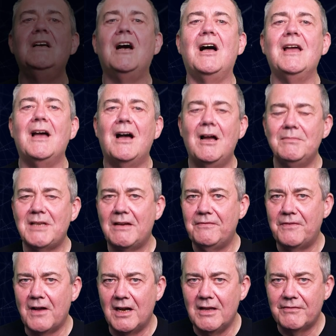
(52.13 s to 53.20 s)
Hi, I'm Dave
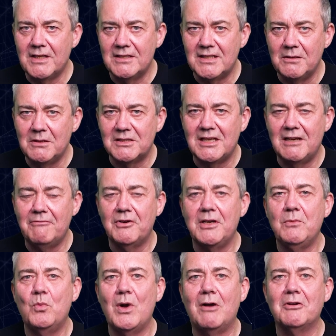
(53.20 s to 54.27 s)
Farley of Continuous Delivery.
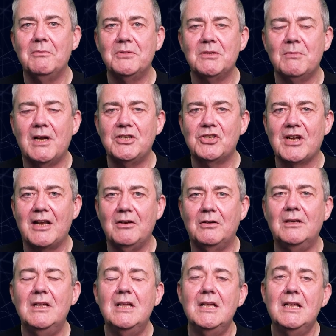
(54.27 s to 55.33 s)
Welcome to my
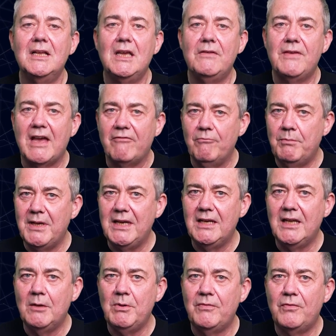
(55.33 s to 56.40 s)
channel. If you haven't been
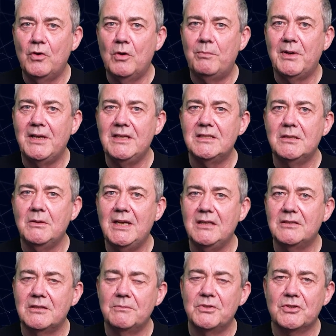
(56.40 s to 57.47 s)
here before, please do
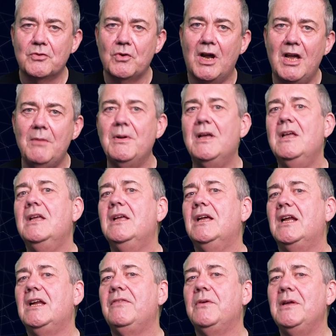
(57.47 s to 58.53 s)
hit subscribe.
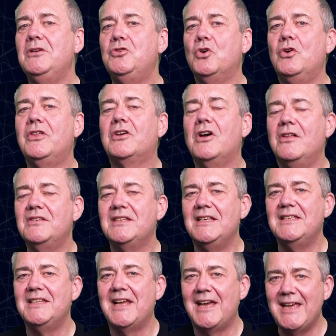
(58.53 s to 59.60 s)
And if you enjoy the
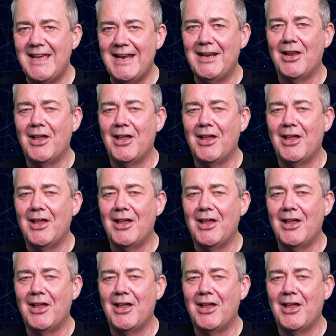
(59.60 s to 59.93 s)
content today, hit